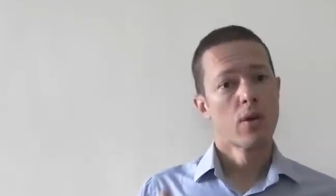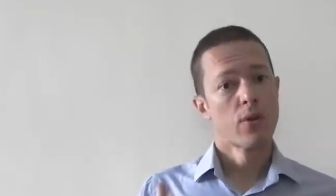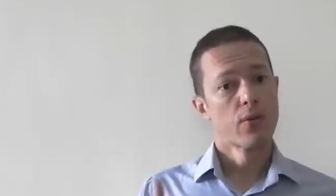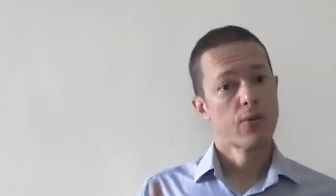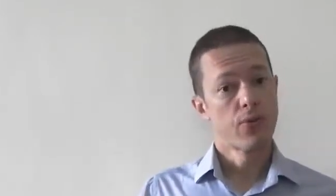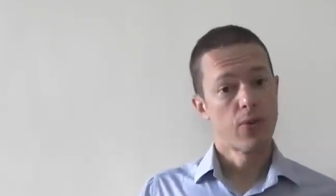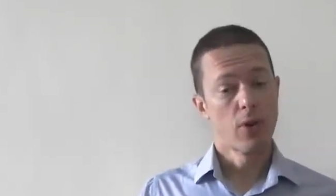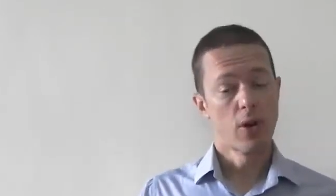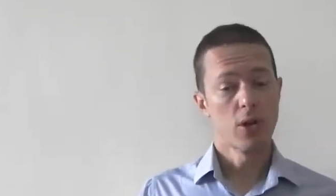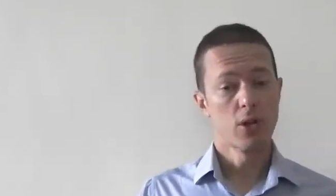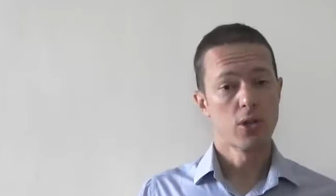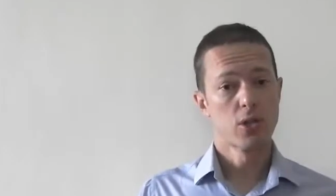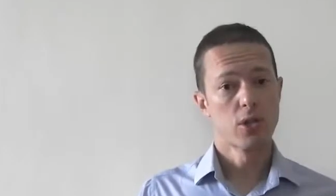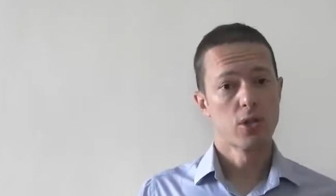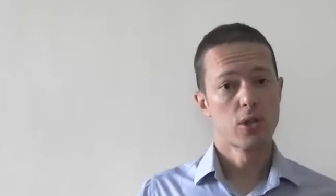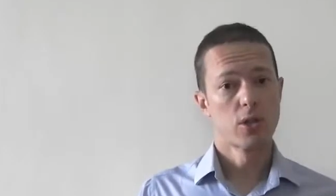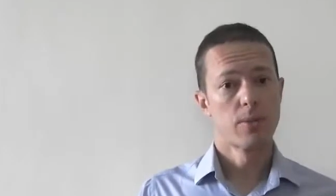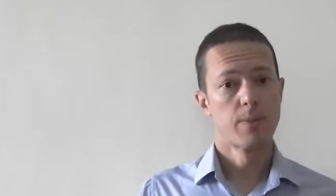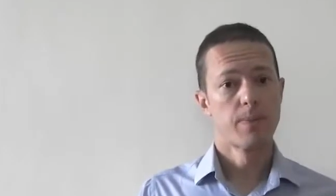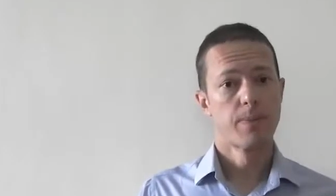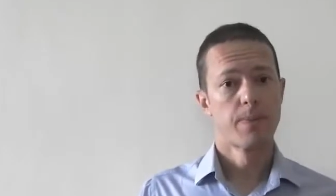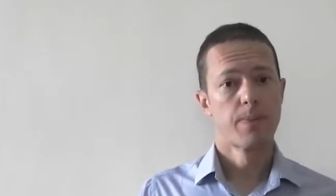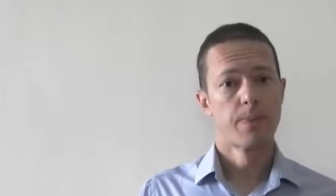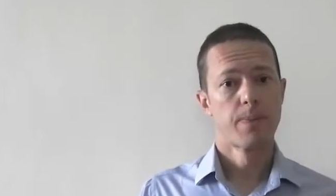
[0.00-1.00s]
First,
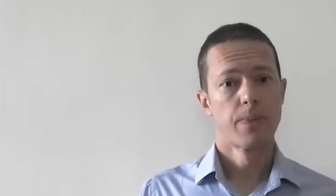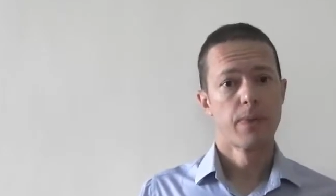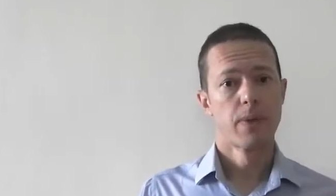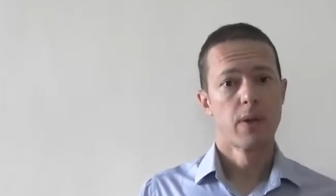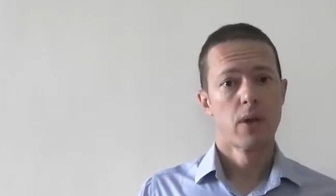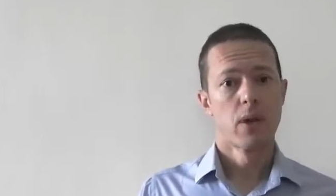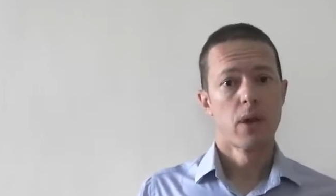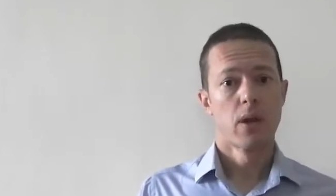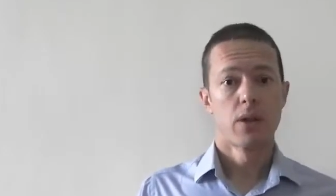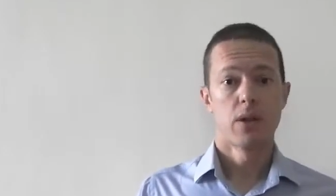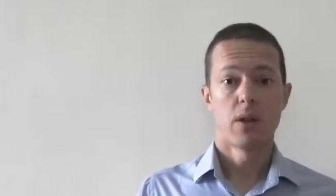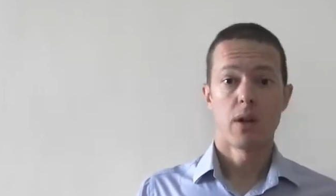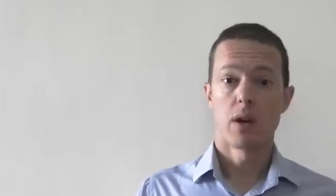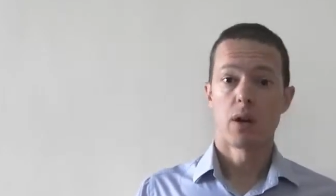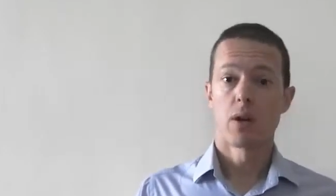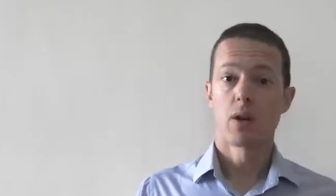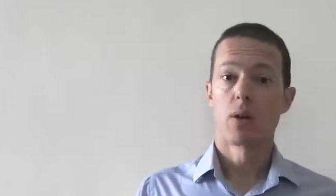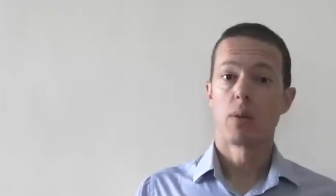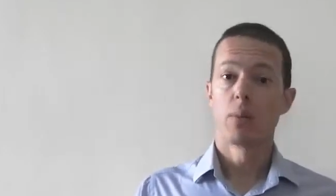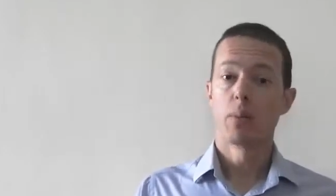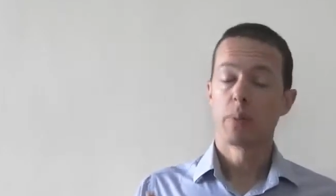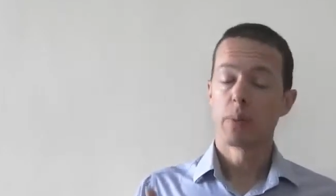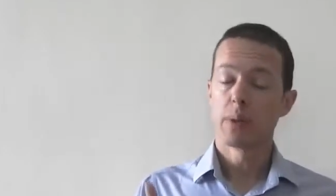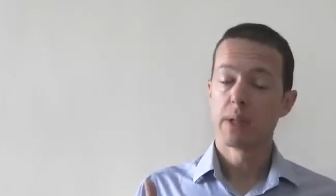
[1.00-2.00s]
they are
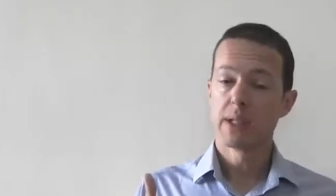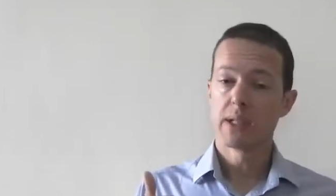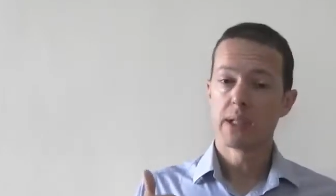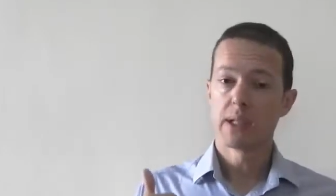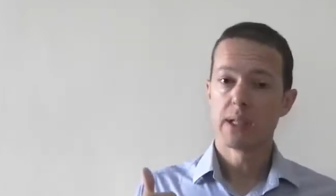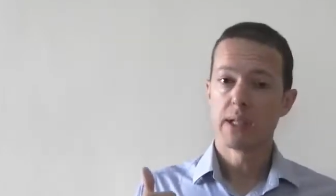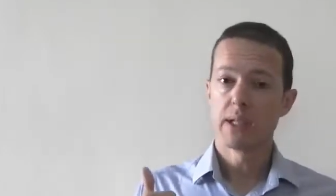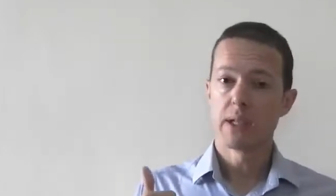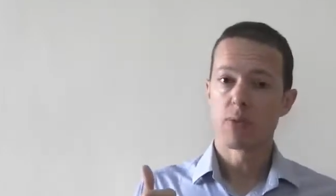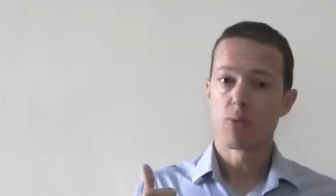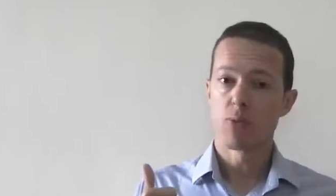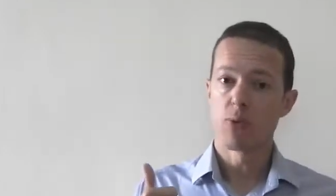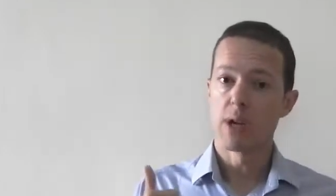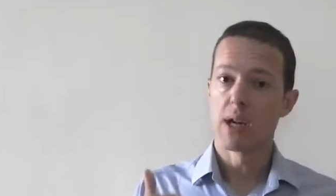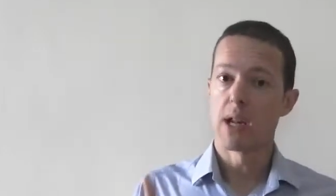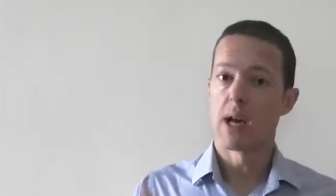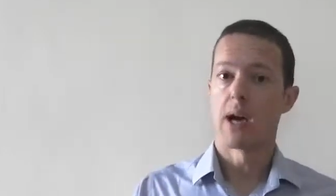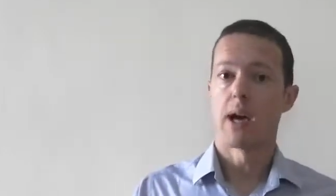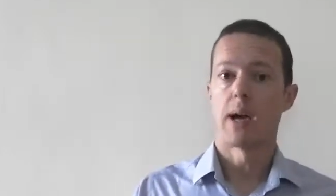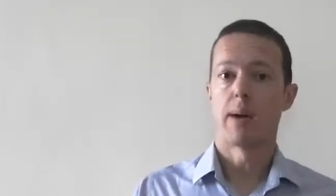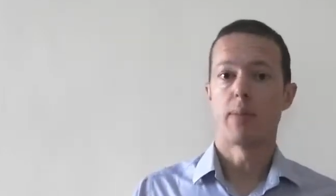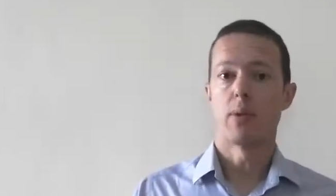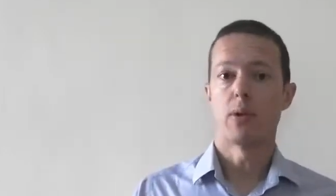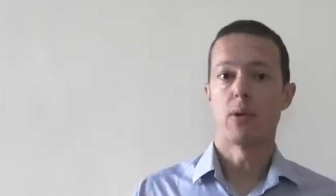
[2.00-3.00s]
completely
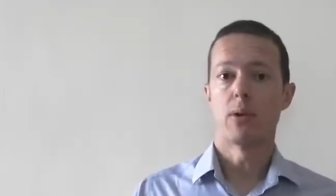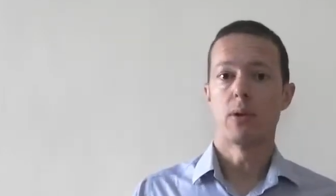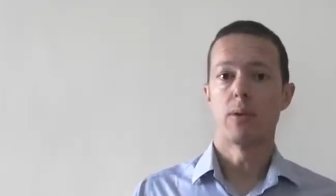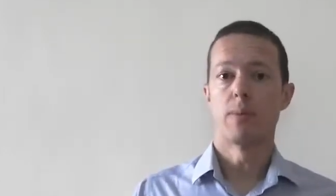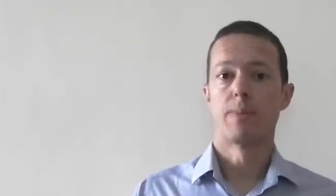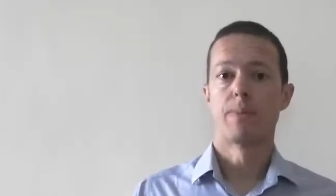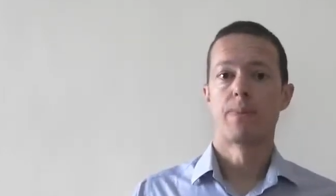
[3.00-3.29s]
reliable,